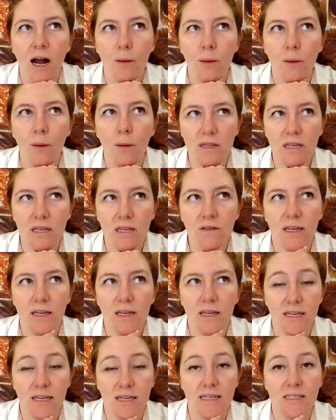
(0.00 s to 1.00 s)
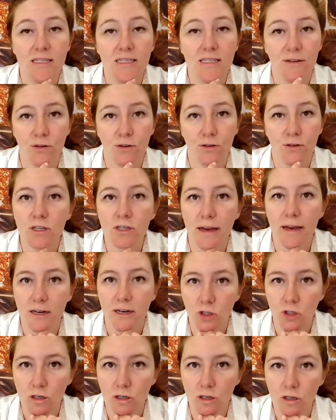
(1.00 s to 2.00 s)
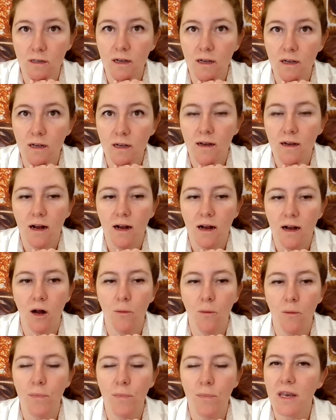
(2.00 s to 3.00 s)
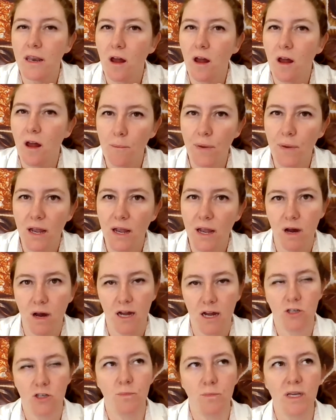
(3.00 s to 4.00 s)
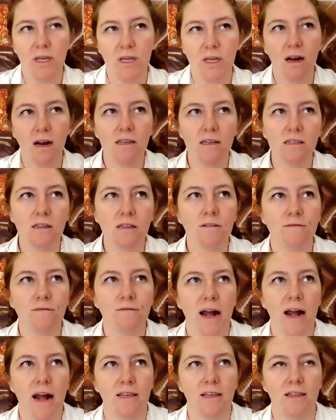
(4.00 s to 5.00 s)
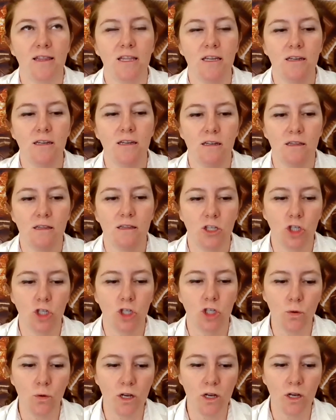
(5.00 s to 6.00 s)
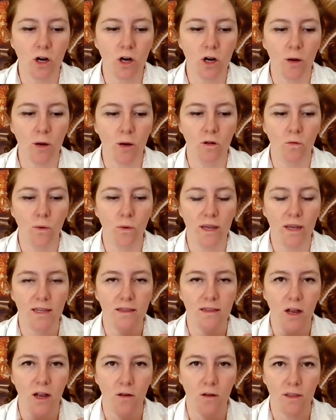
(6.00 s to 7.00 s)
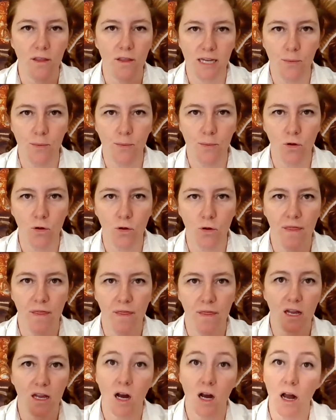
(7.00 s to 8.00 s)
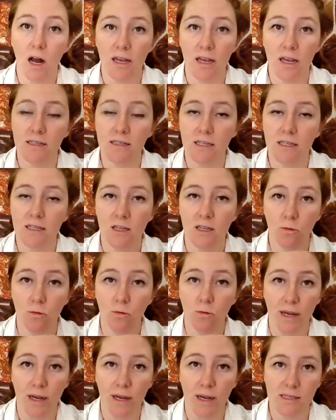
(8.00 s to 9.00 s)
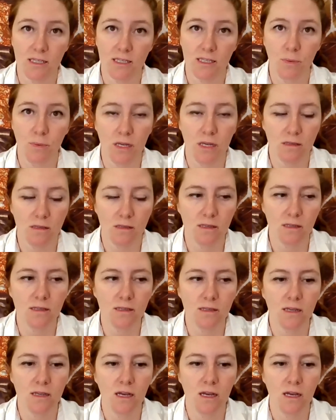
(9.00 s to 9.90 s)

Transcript: believe it is a different texture, but not by much, because of the fact that the chewy caramel we can lay on the table and then cut into little bite-sized pieces,